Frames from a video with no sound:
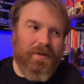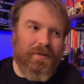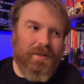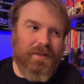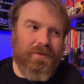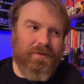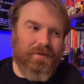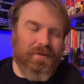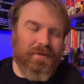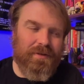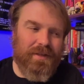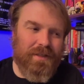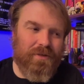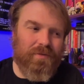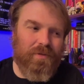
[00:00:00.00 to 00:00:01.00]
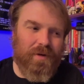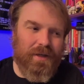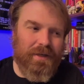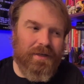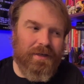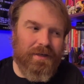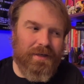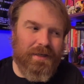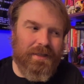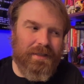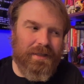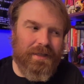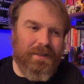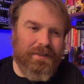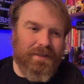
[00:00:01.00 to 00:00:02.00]
These this one
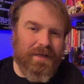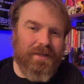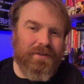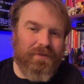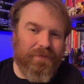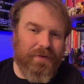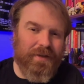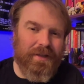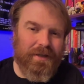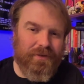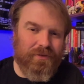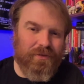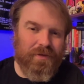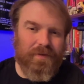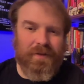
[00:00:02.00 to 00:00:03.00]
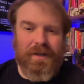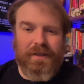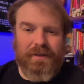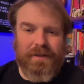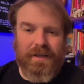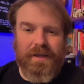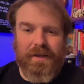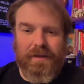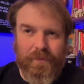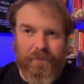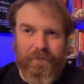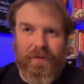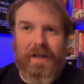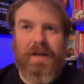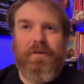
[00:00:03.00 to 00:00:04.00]
it, it does feel like sort of like the
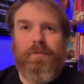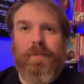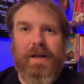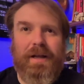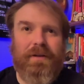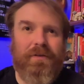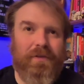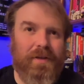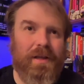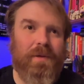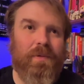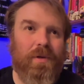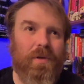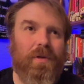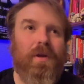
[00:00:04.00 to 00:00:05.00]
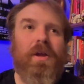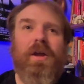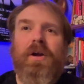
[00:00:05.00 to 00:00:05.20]
flashbang sequel